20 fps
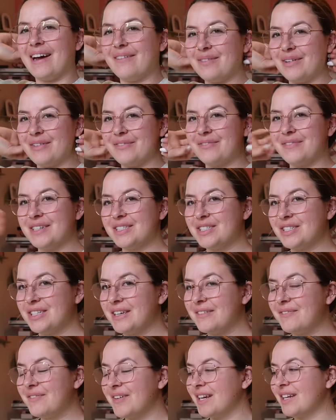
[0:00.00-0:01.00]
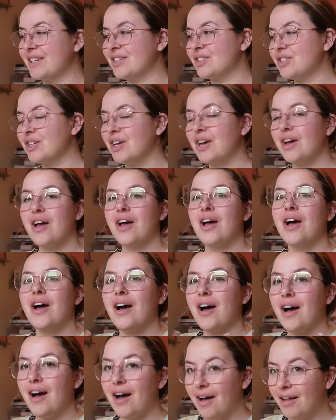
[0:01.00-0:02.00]
have officially finished
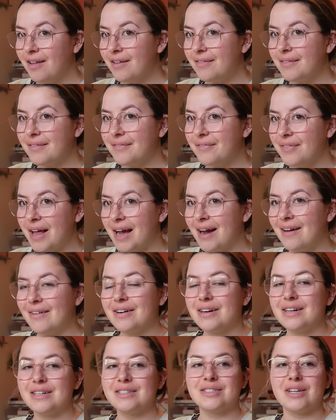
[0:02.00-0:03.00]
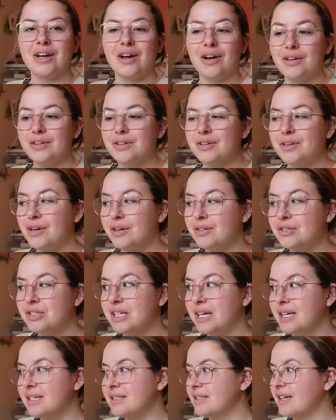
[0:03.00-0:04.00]
all of the flowers, all the
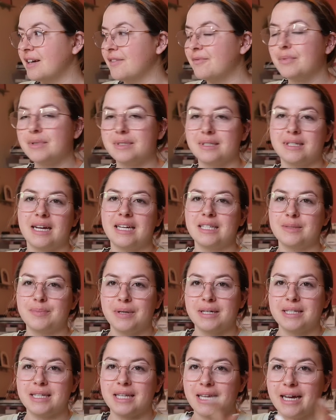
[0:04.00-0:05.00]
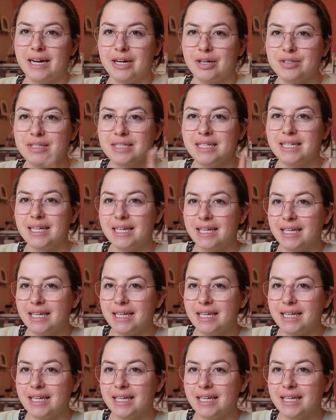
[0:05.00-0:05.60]
crochet stuff besides putting the liners,